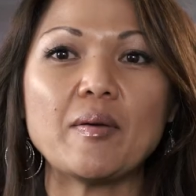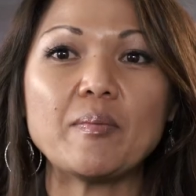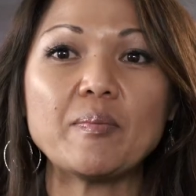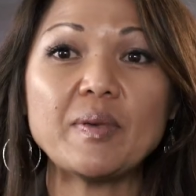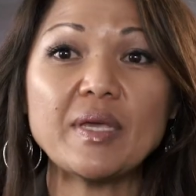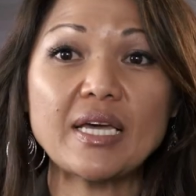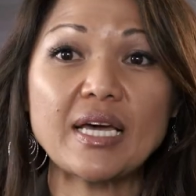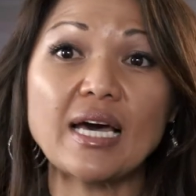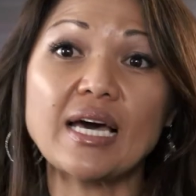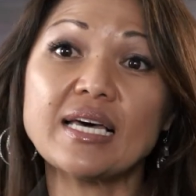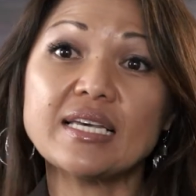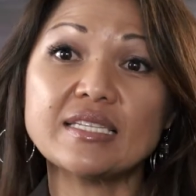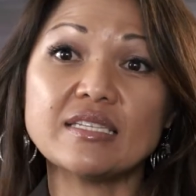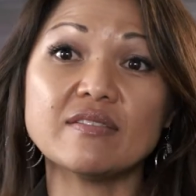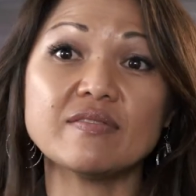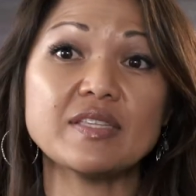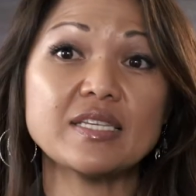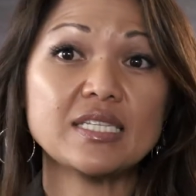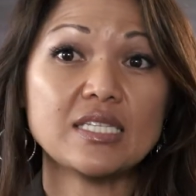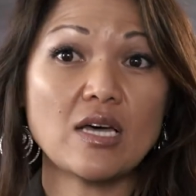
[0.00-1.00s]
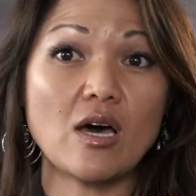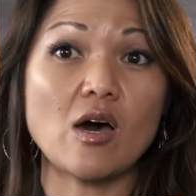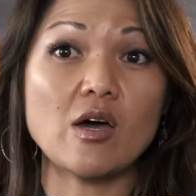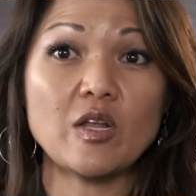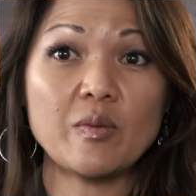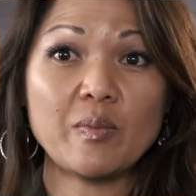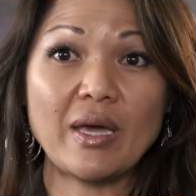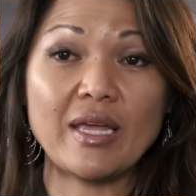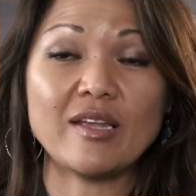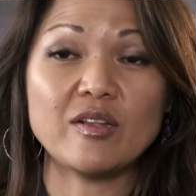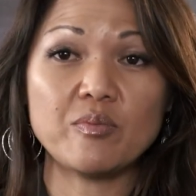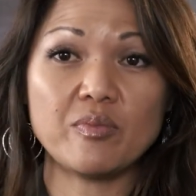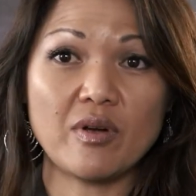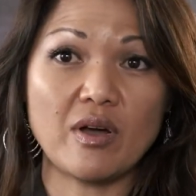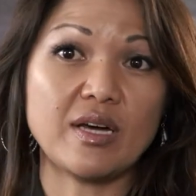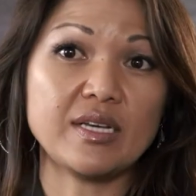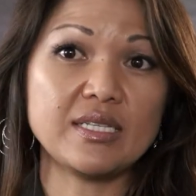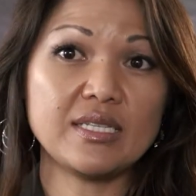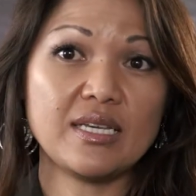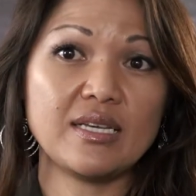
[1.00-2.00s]
Because of this automated
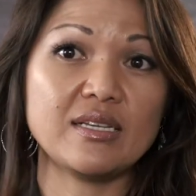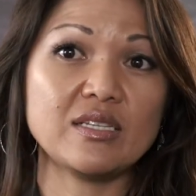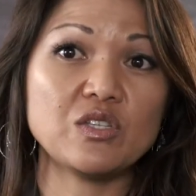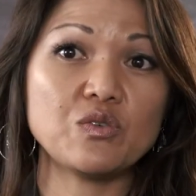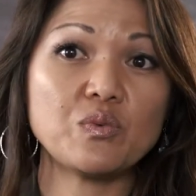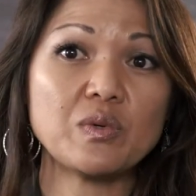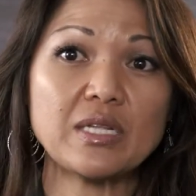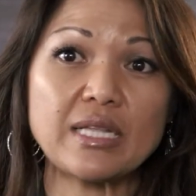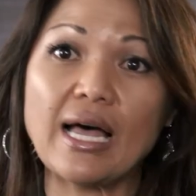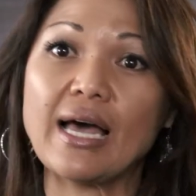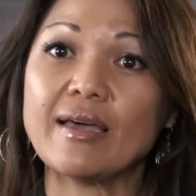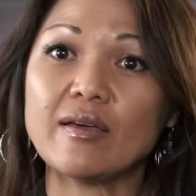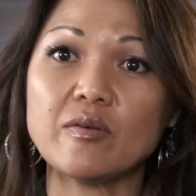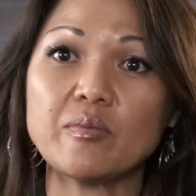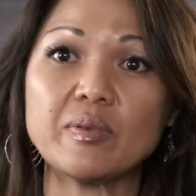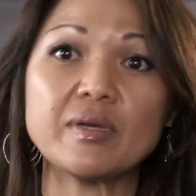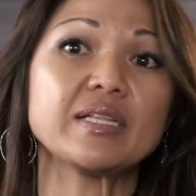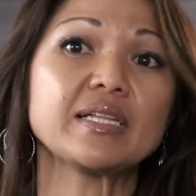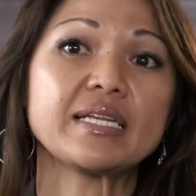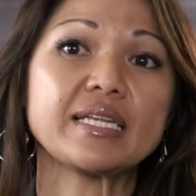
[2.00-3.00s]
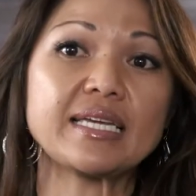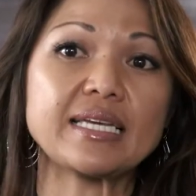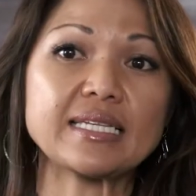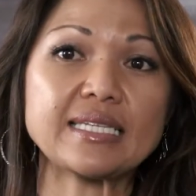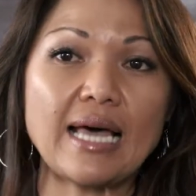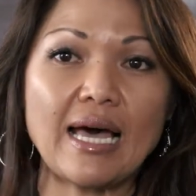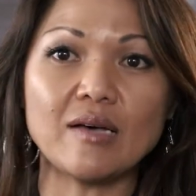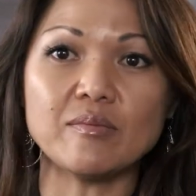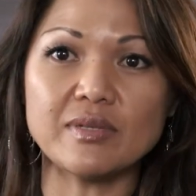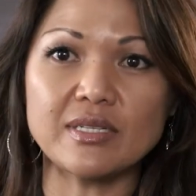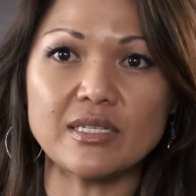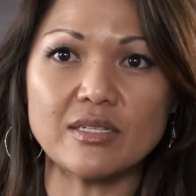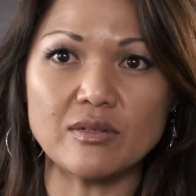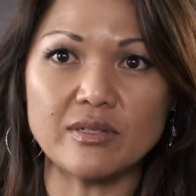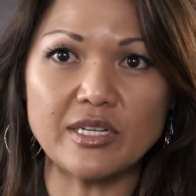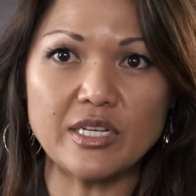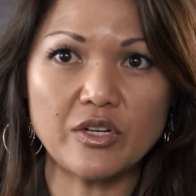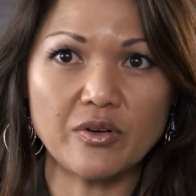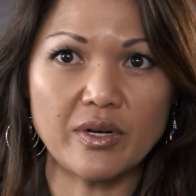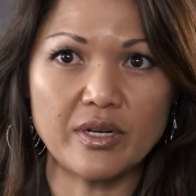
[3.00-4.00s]
process, reliability is
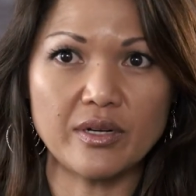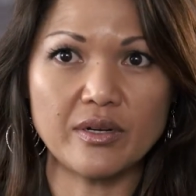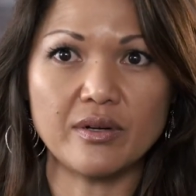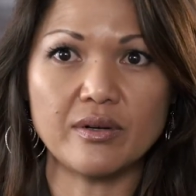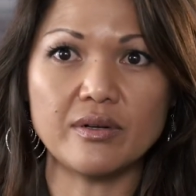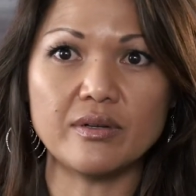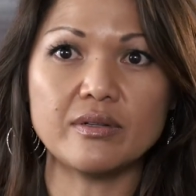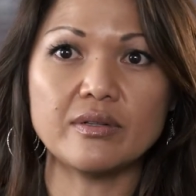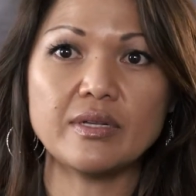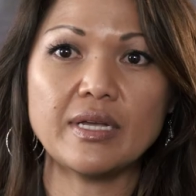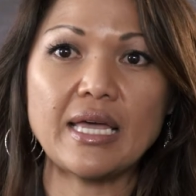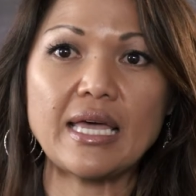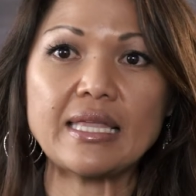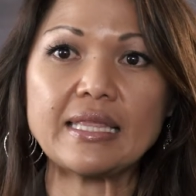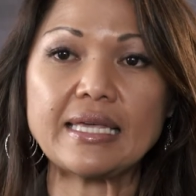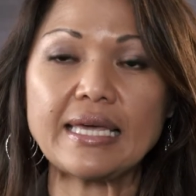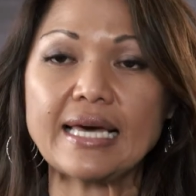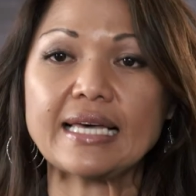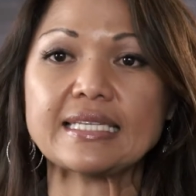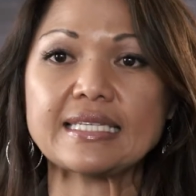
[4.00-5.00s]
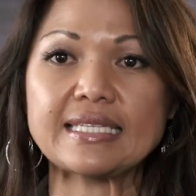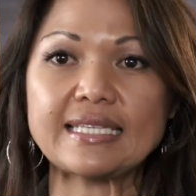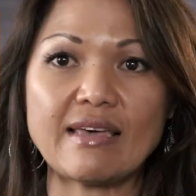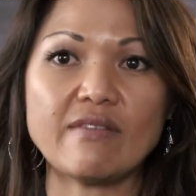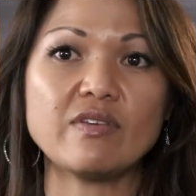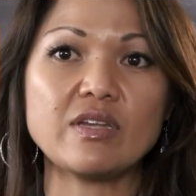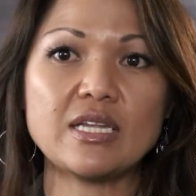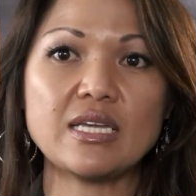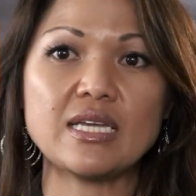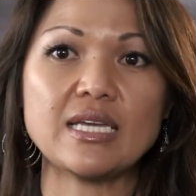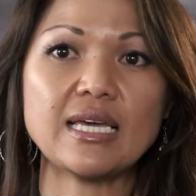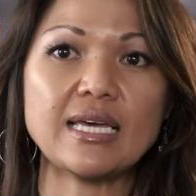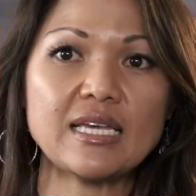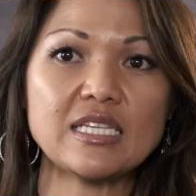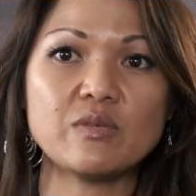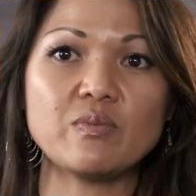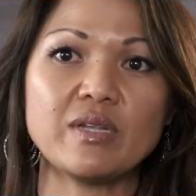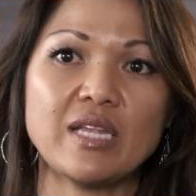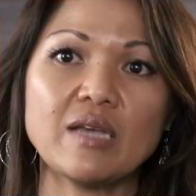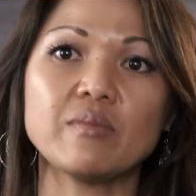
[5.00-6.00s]
absolutely critical, and the S70
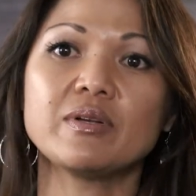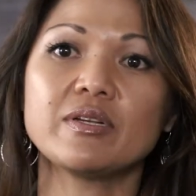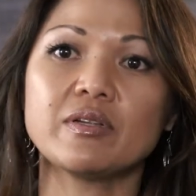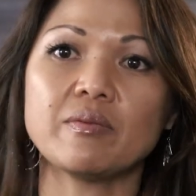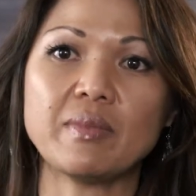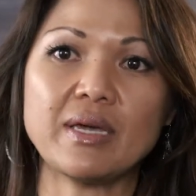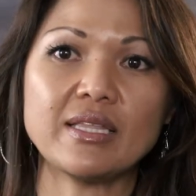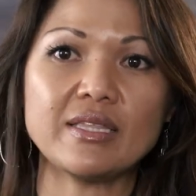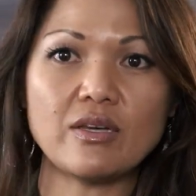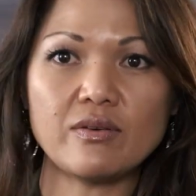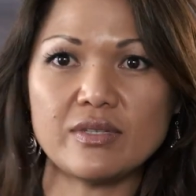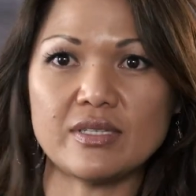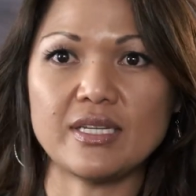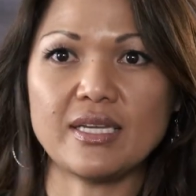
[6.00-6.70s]
has been able to meet those